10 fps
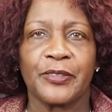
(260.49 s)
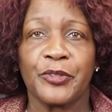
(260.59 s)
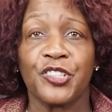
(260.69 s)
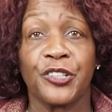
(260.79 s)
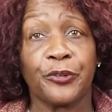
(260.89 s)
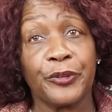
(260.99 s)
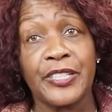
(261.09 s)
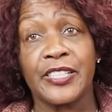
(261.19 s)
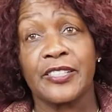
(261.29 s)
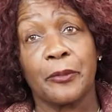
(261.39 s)
which
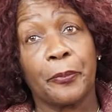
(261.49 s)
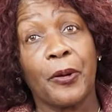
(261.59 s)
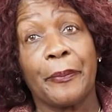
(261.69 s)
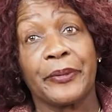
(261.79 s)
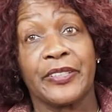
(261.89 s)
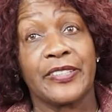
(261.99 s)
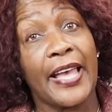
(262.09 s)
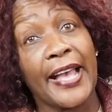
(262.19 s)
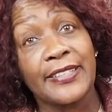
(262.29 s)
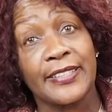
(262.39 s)
increases the property
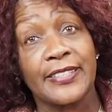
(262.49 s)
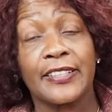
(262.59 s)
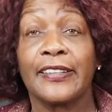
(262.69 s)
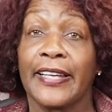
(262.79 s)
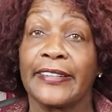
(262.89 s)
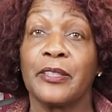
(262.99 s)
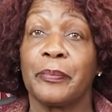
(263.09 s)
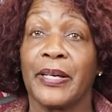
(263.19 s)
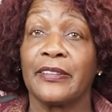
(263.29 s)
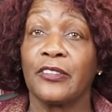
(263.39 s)
taxes collected
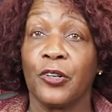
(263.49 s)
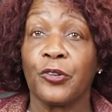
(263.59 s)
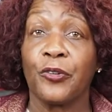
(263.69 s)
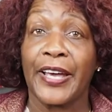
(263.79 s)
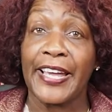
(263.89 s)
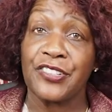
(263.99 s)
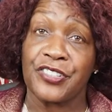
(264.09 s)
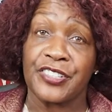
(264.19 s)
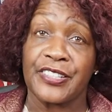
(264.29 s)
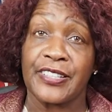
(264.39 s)
by the local
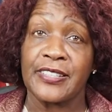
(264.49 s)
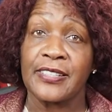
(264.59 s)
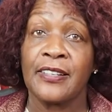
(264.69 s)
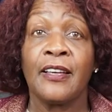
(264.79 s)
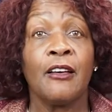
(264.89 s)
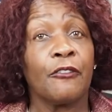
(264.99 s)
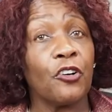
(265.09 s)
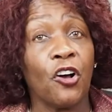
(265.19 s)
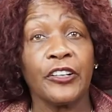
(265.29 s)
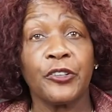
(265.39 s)
agencies for
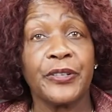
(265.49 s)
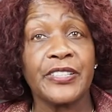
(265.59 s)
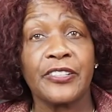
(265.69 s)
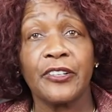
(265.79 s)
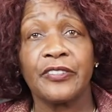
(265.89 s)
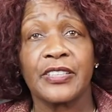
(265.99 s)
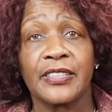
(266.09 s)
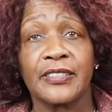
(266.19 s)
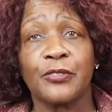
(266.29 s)
ongoing services.